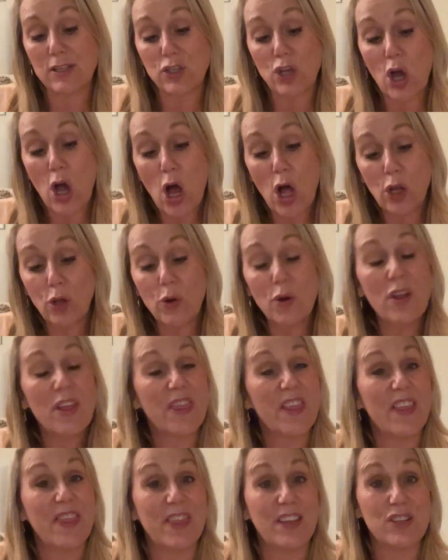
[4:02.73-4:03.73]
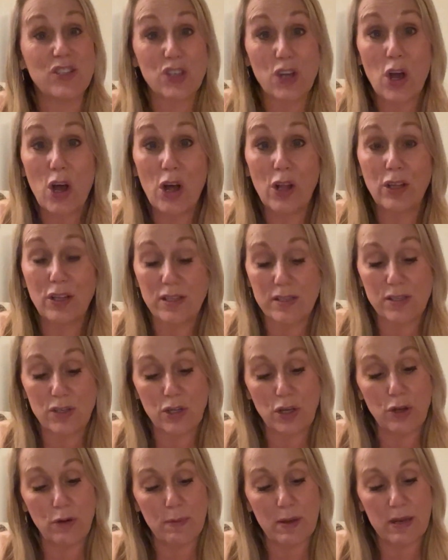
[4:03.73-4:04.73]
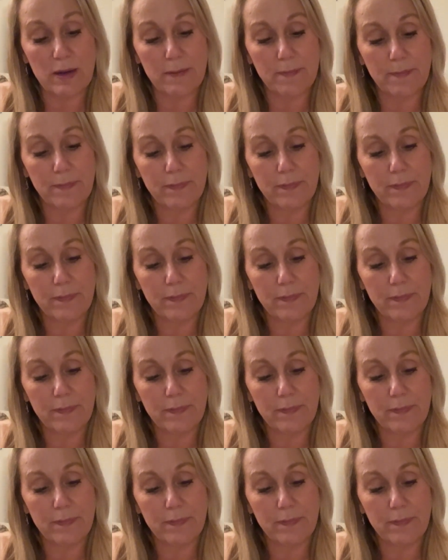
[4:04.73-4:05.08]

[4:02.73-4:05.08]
taller than the tallest human.